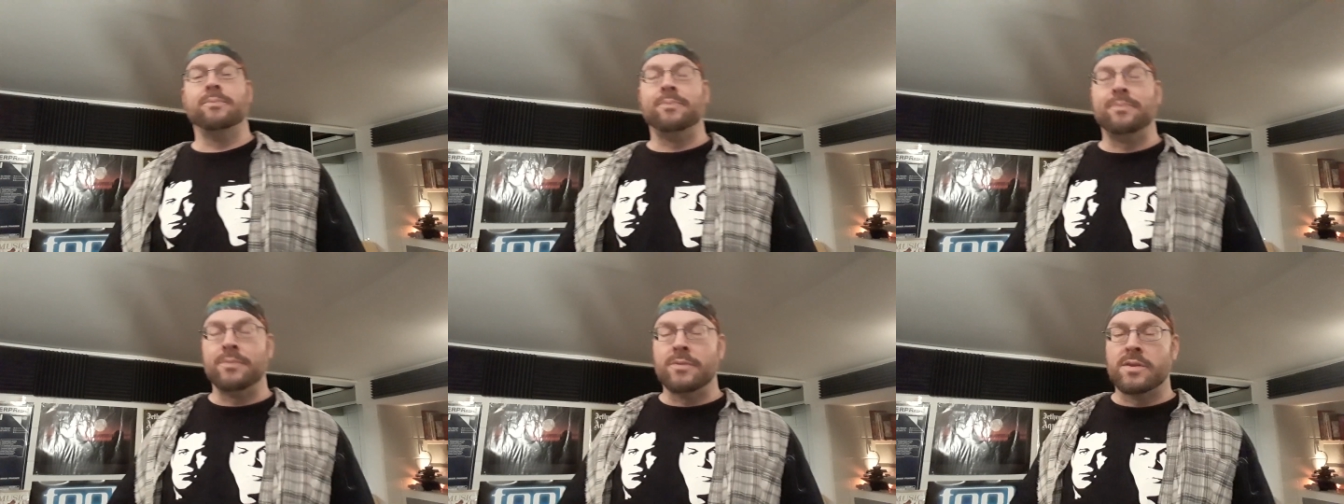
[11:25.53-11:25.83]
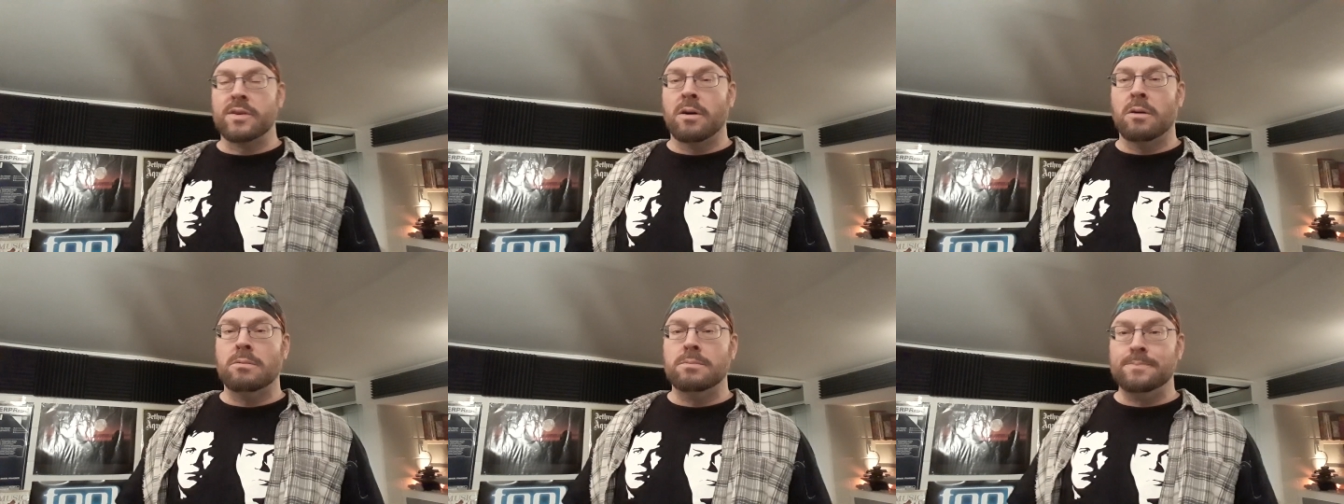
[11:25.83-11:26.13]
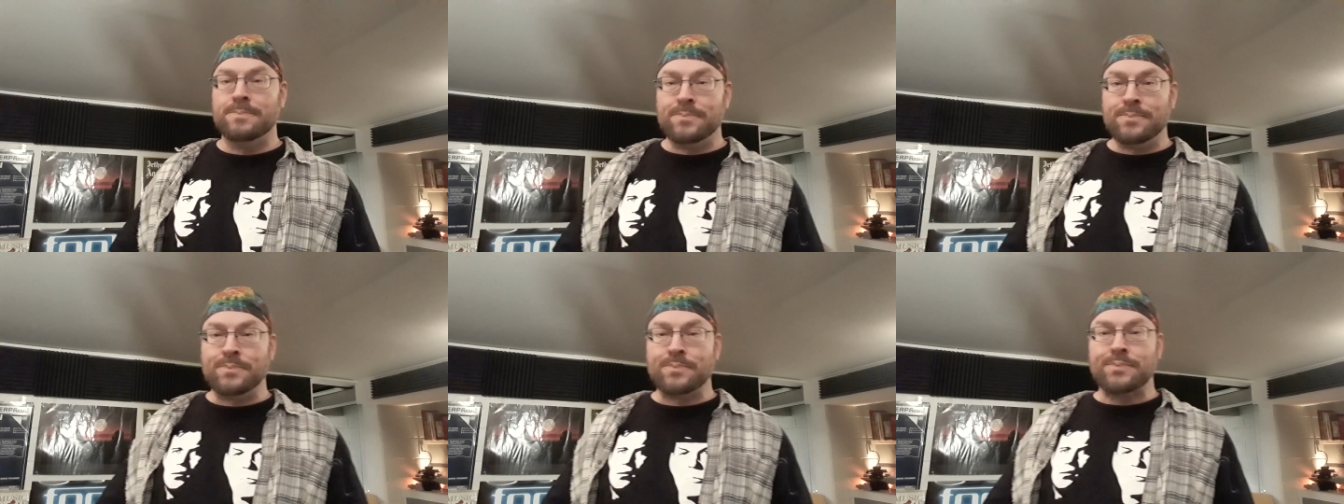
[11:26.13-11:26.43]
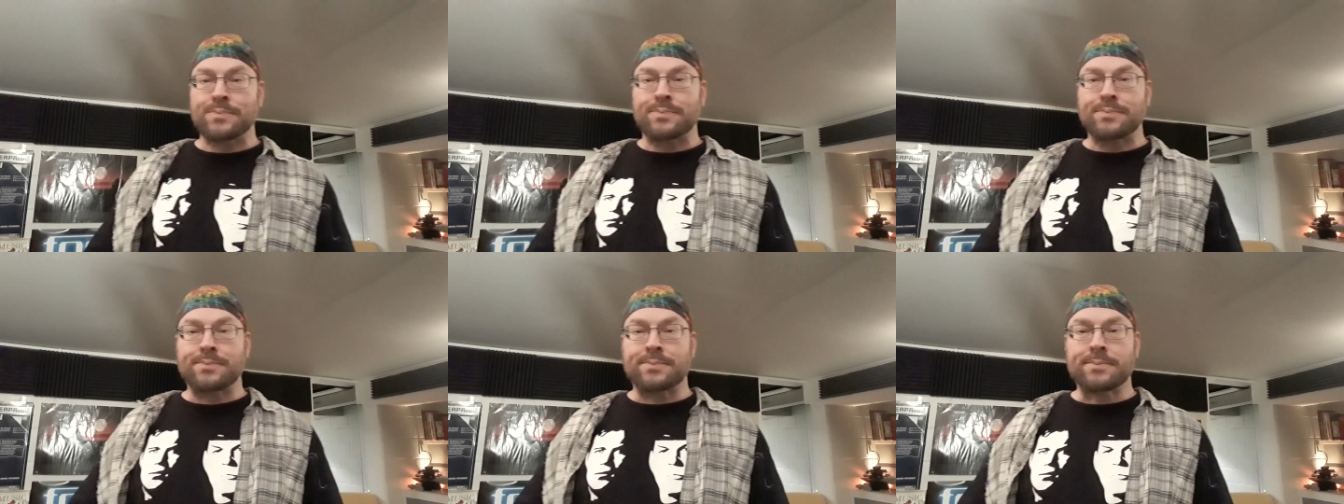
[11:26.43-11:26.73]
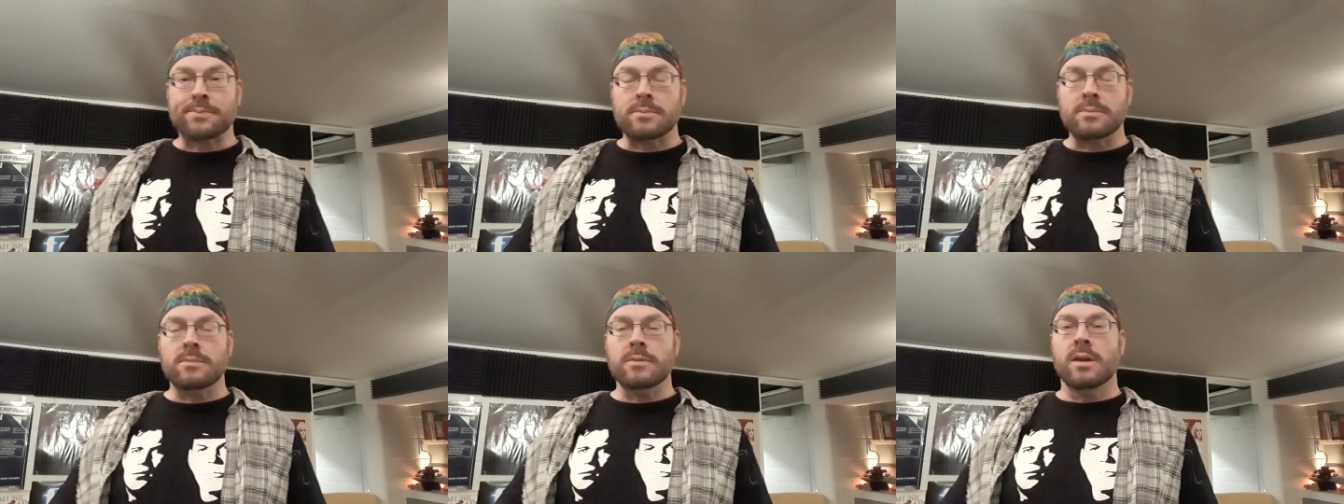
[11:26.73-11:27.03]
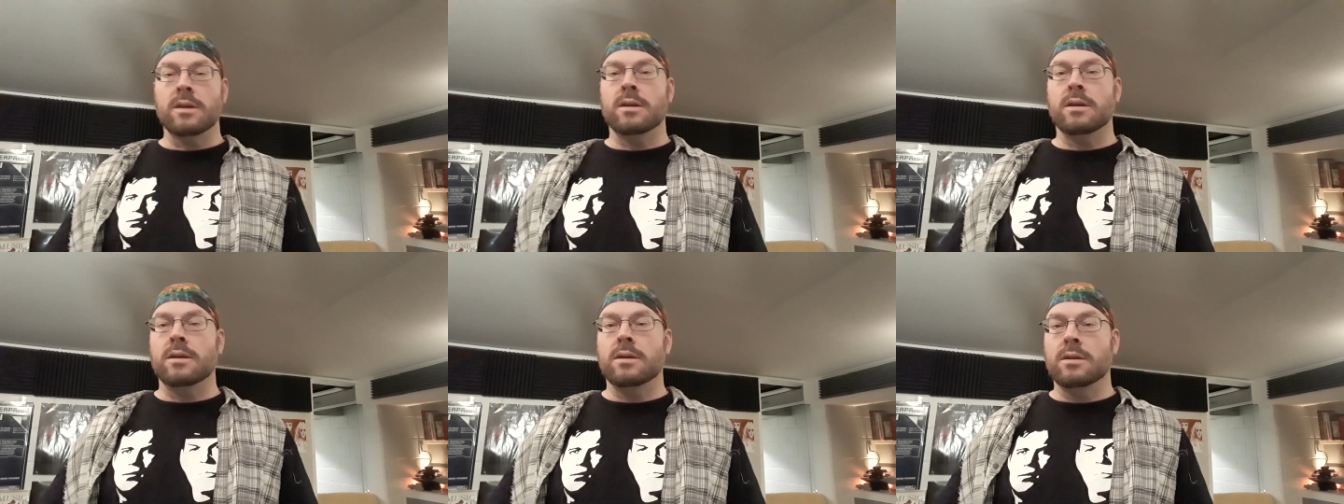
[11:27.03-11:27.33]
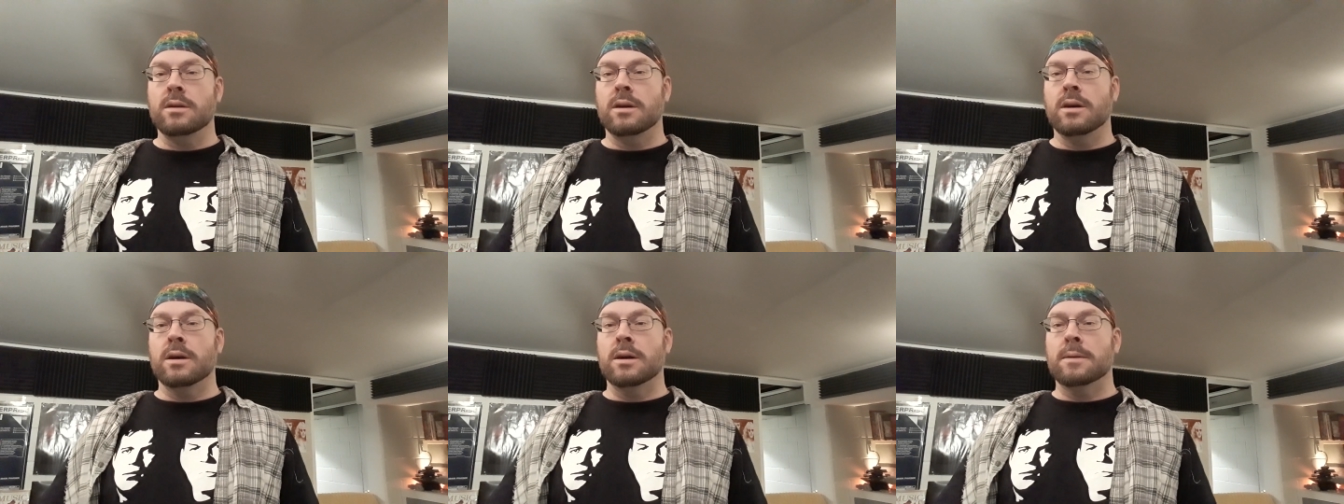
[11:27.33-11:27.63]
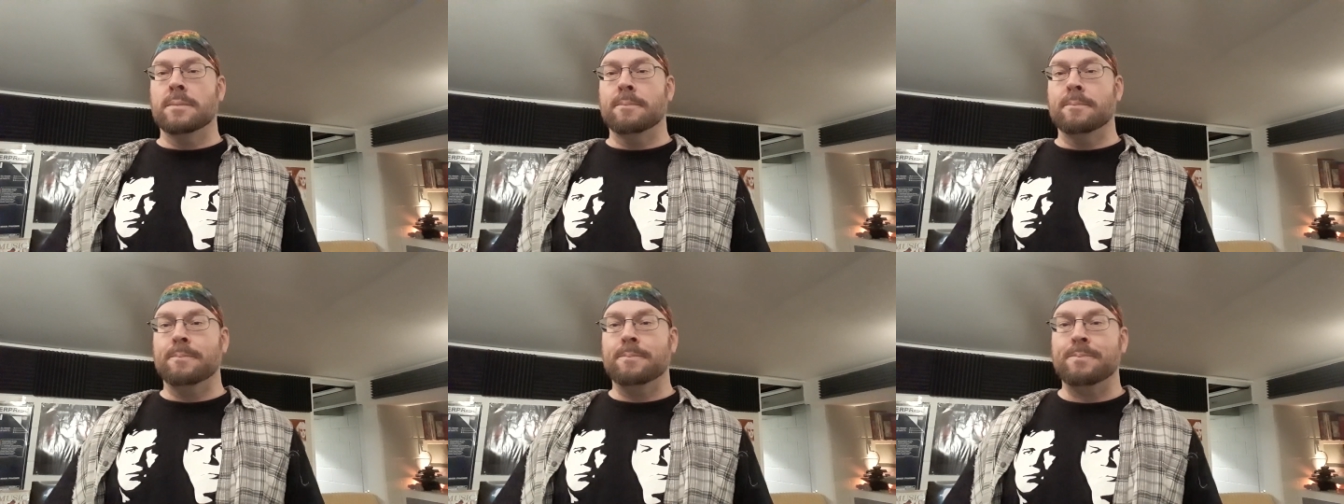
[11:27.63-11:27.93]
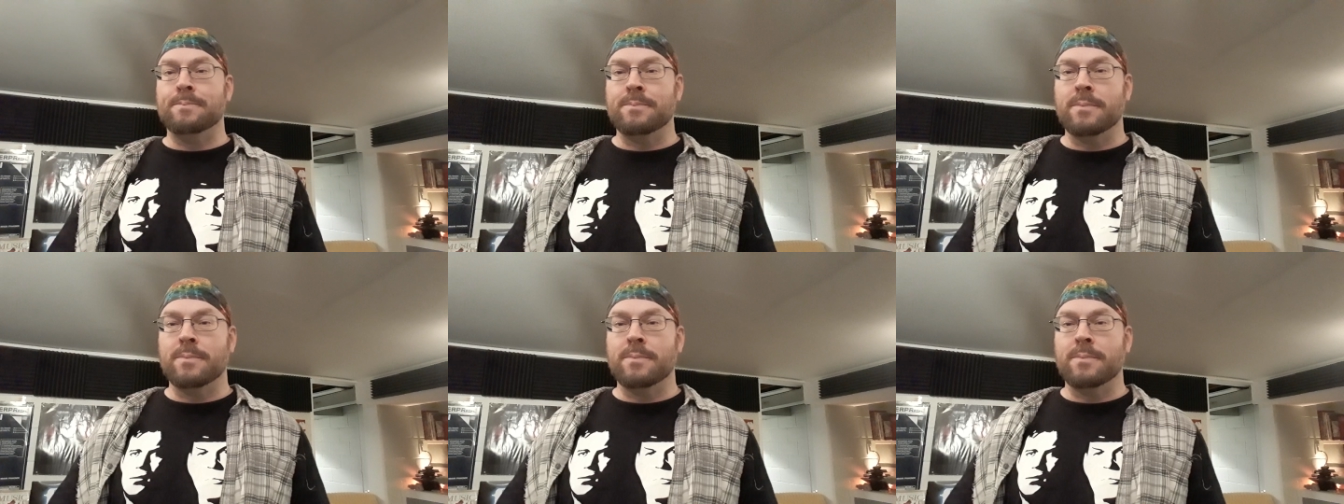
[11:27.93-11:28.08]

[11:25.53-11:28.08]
So I'm